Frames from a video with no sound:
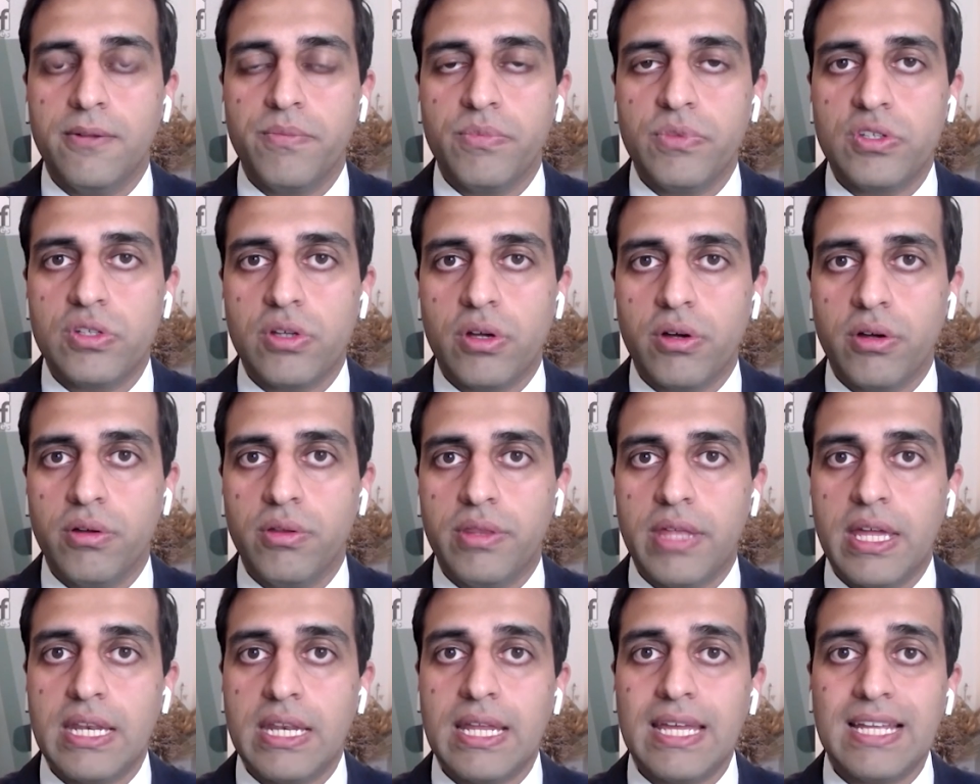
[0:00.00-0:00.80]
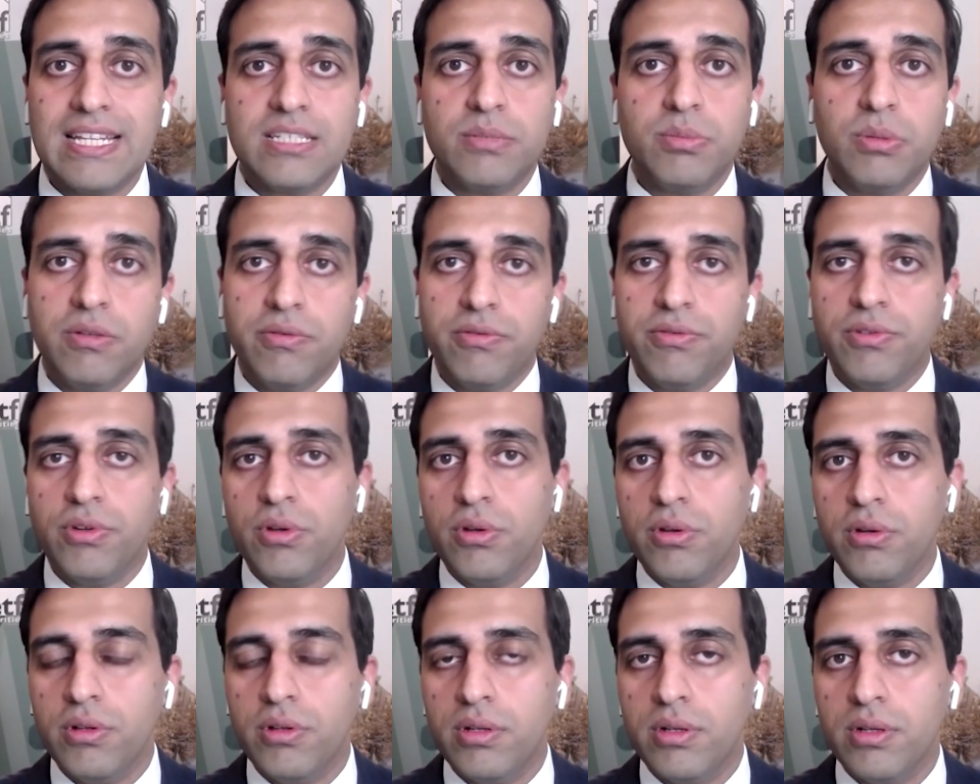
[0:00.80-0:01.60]
So they need to be
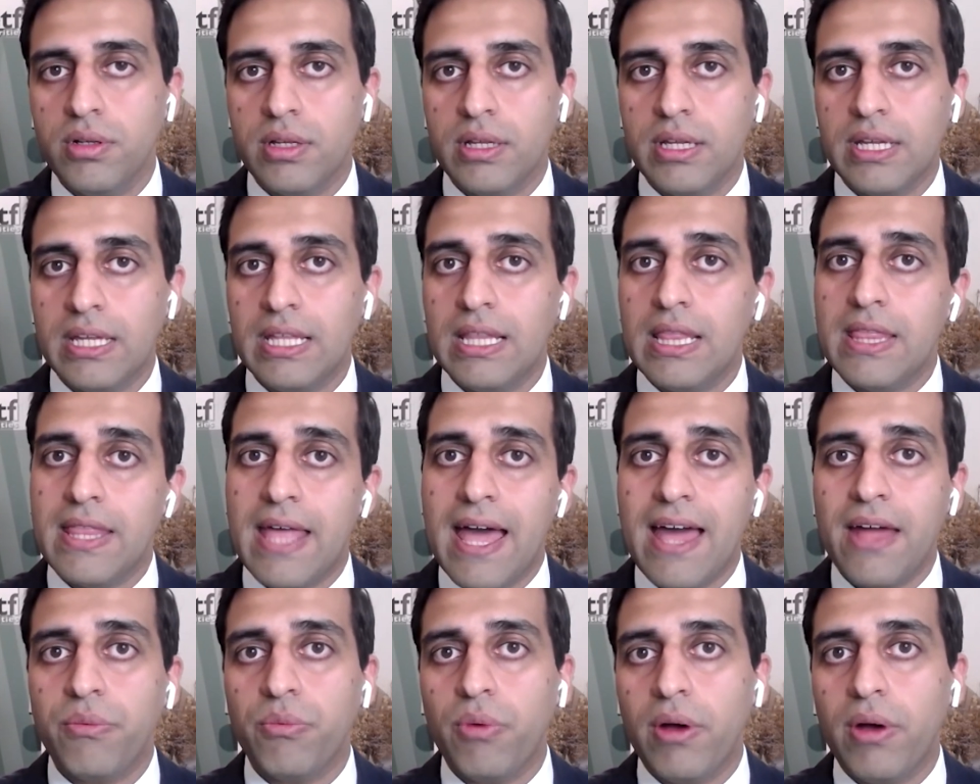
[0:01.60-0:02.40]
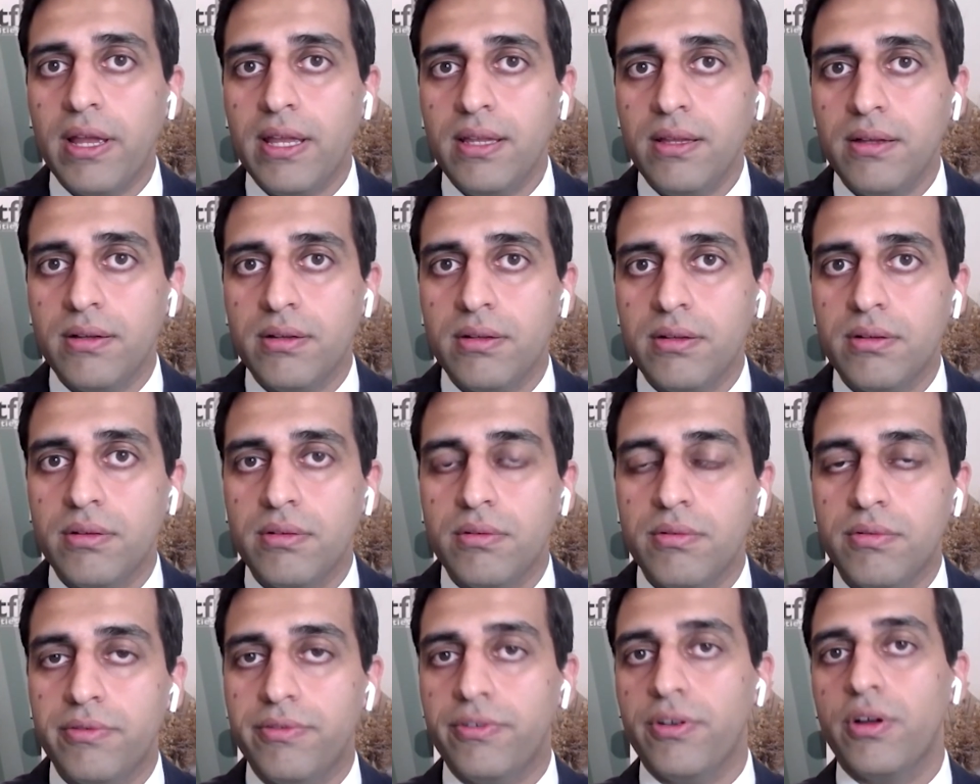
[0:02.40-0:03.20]
viewed in that way
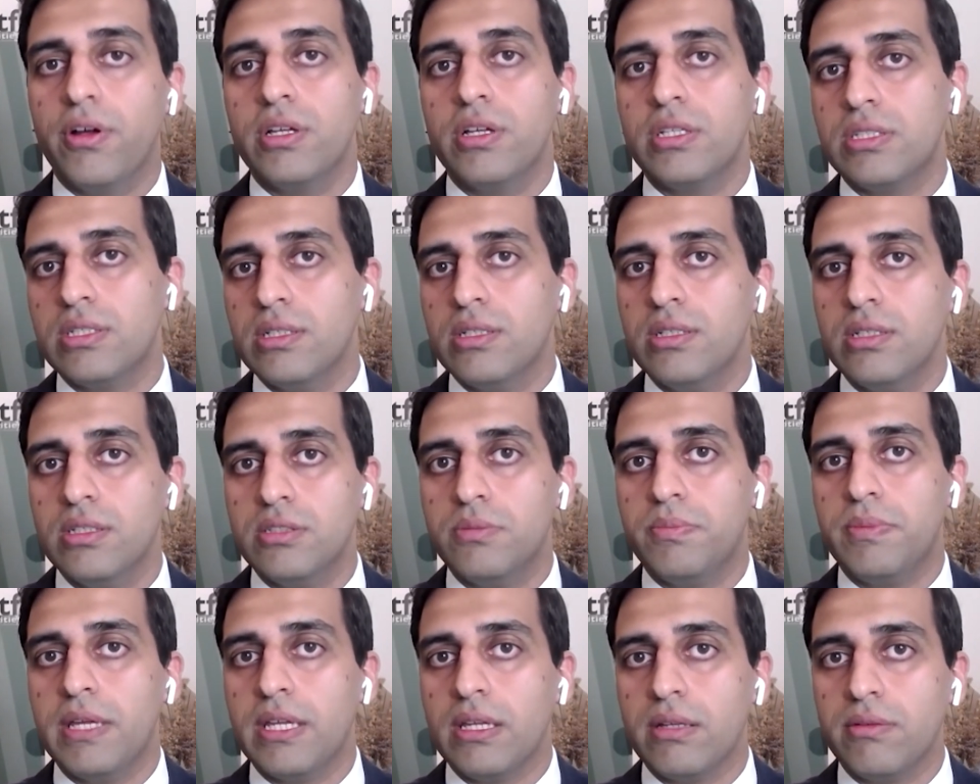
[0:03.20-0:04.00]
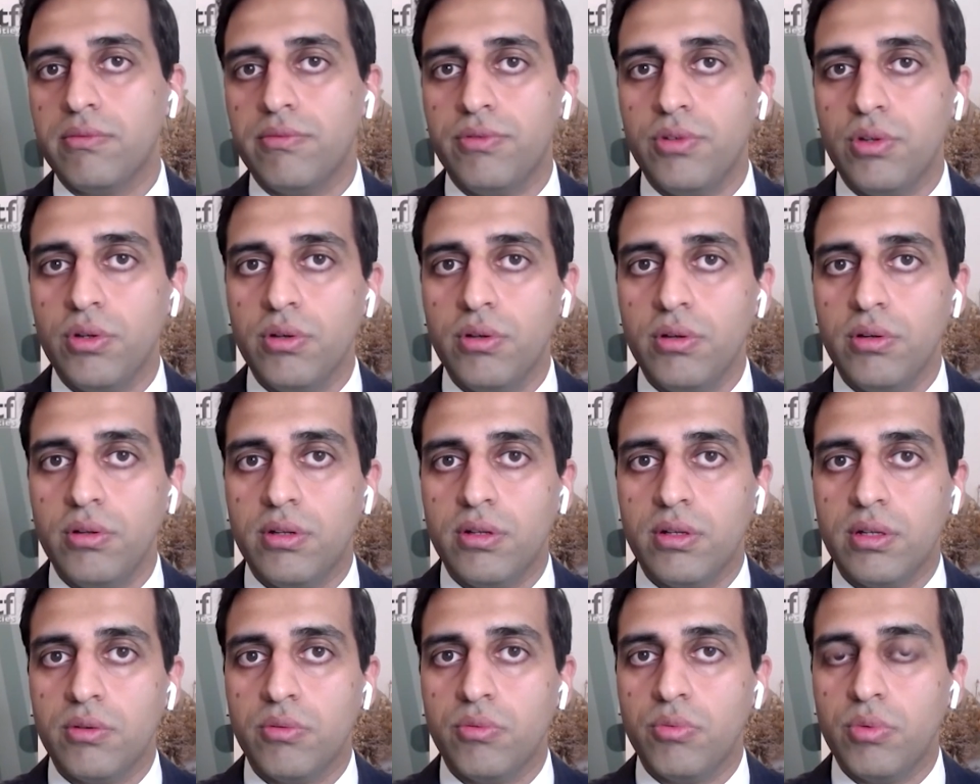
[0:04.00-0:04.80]
versus being
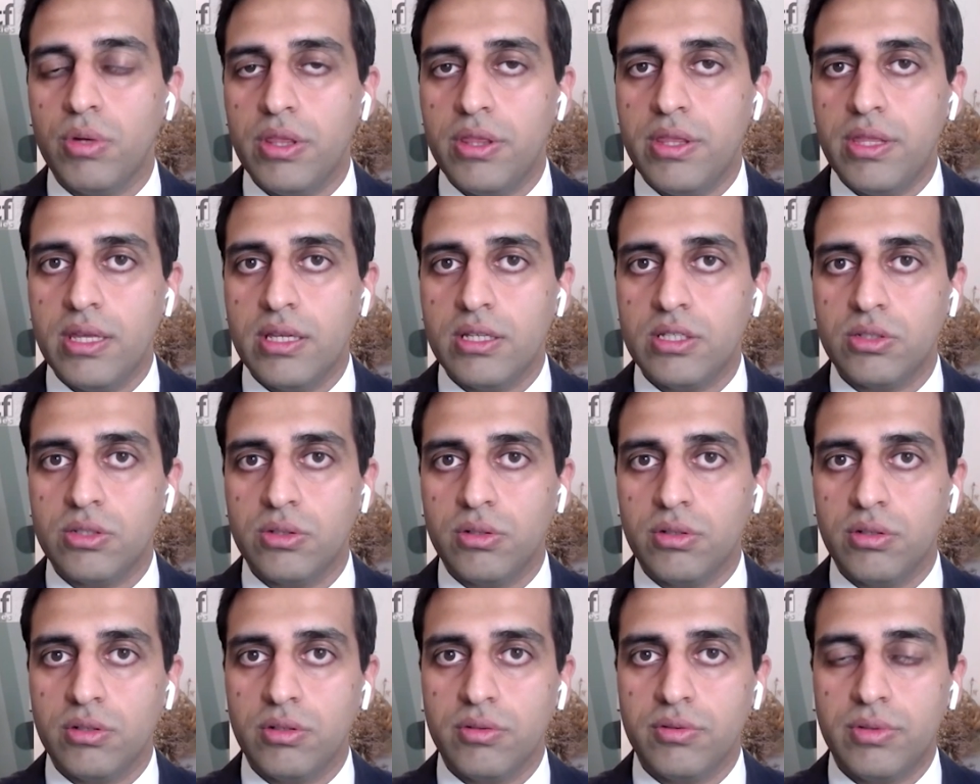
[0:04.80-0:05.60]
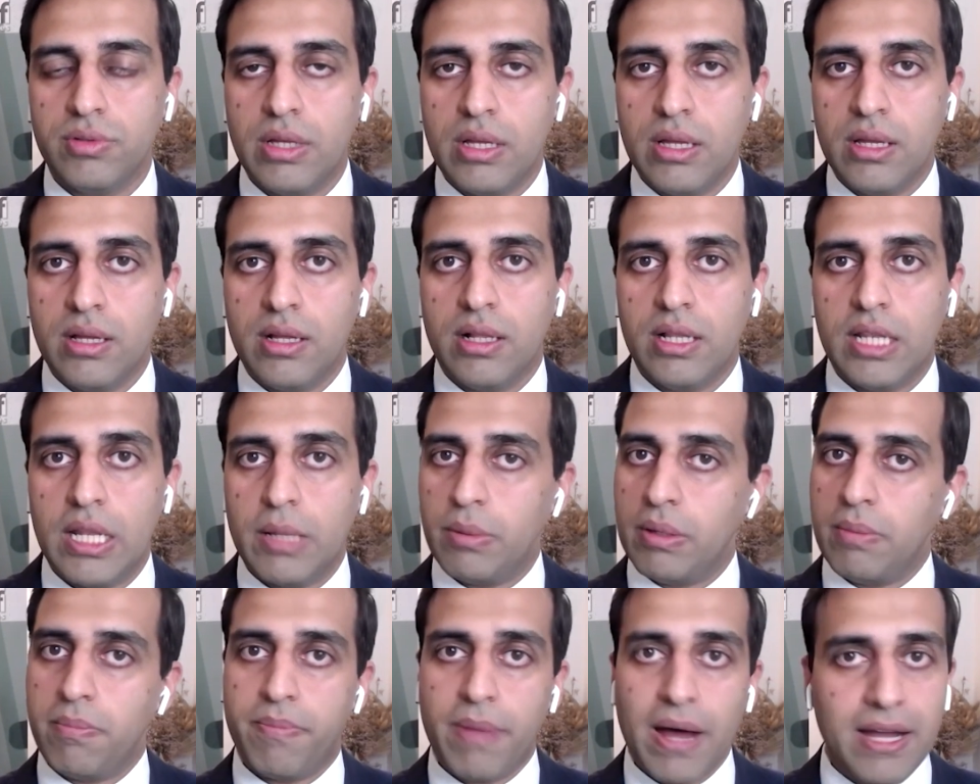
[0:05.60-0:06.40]
viewed with this sort of,
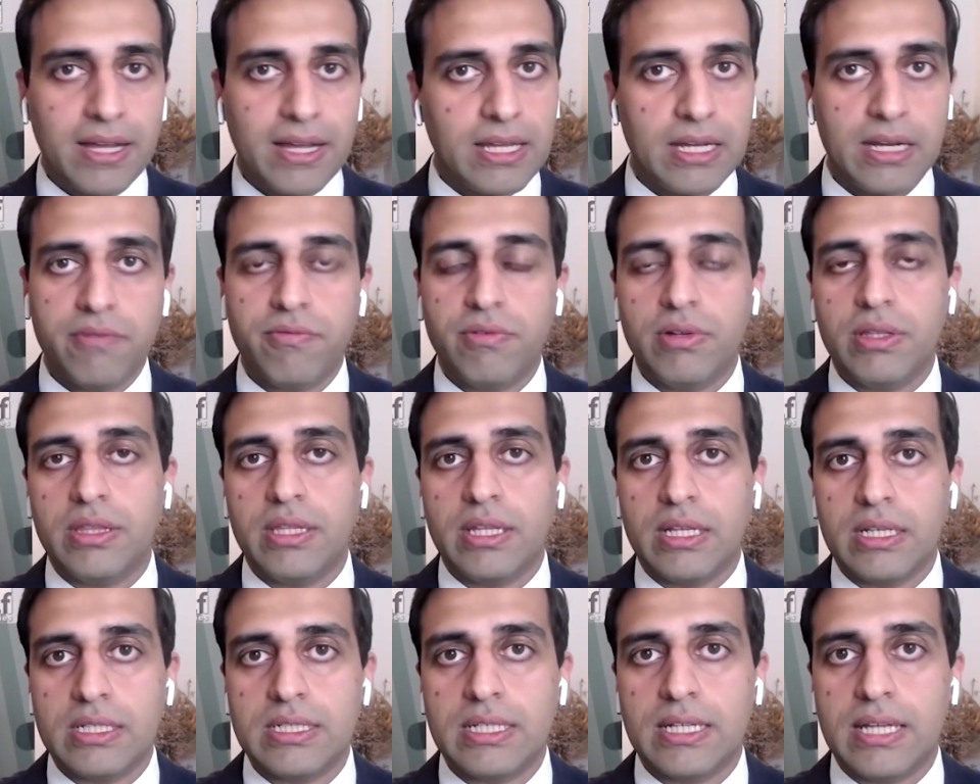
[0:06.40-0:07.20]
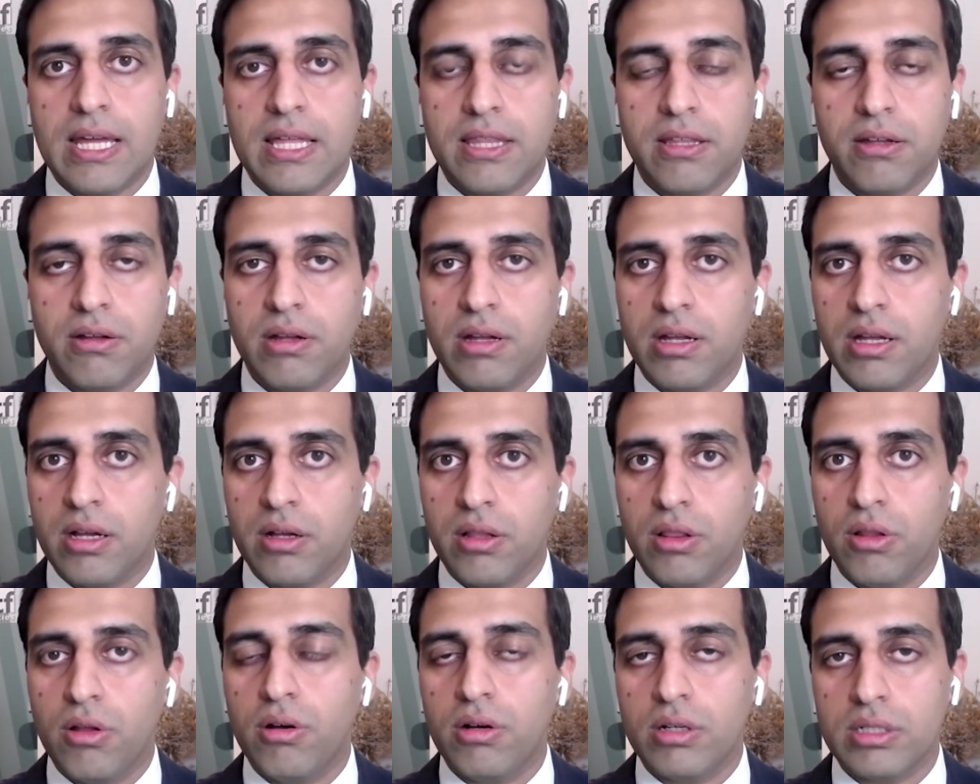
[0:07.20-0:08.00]
let me bucket everything together
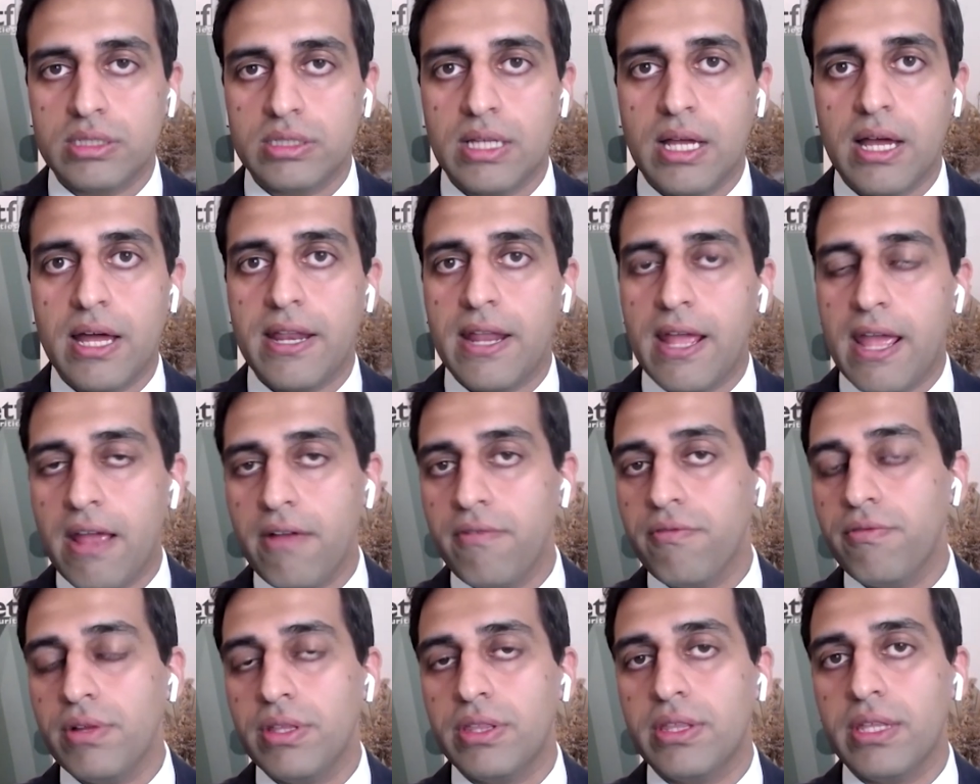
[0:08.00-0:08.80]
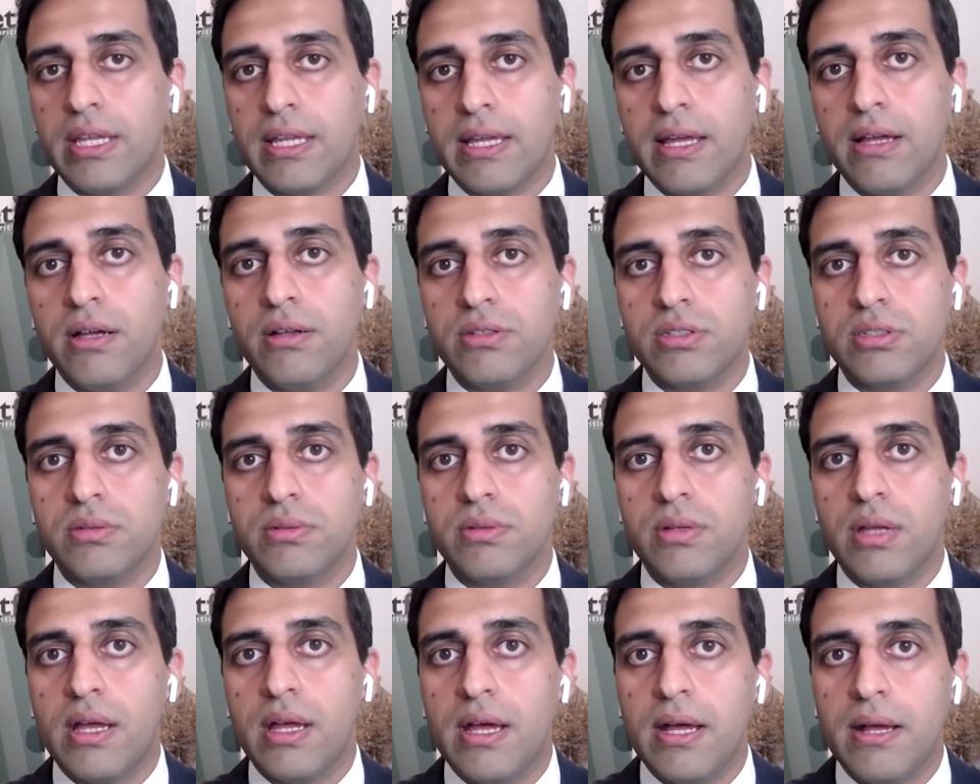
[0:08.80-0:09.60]
alongside everything else,